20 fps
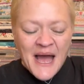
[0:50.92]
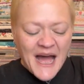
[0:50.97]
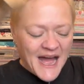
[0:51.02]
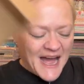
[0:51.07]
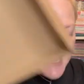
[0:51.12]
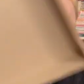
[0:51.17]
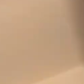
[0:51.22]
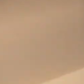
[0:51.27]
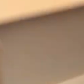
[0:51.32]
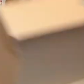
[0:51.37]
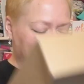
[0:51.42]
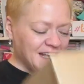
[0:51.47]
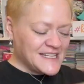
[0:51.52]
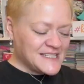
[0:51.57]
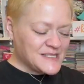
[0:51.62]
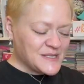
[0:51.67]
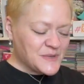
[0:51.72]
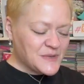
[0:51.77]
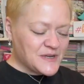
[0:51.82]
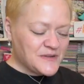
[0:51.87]
I get
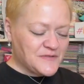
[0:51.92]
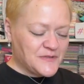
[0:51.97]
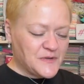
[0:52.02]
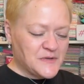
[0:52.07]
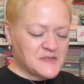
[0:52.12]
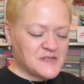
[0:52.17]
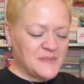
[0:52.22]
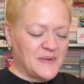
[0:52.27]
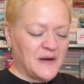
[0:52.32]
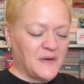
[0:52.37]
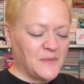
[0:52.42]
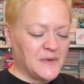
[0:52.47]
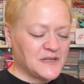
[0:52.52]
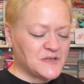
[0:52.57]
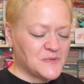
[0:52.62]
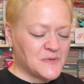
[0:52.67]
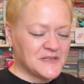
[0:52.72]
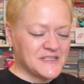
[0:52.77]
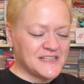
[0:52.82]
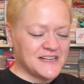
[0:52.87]
so confused about which
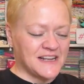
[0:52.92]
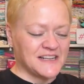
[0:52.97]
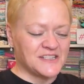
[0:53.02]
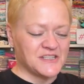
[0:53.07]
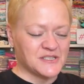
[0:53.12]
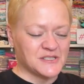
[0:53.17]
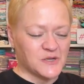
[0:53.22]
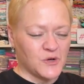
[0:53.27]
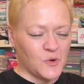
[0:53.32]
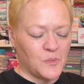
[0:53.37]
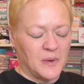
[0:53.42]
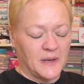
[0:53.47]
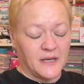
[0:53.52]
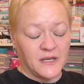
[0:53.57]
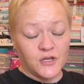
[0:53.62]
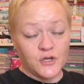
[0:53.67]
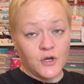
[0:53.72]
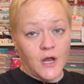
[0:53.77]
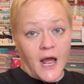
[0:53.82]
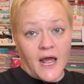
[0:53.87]
one did I just open.
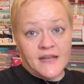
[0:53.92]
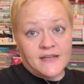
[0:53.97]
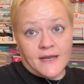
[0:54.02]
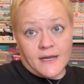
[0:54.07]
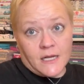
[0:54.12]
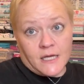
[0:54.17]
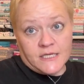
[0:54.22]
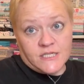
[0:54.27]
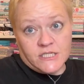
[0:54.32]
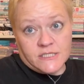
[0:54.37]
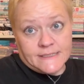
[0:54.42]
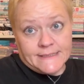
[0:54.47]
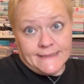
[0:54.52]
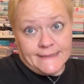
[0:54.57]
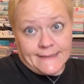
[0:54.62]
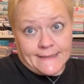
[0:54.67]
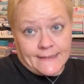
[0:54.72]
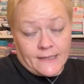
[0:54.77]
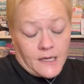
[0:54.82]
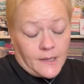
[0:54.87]
I just did it.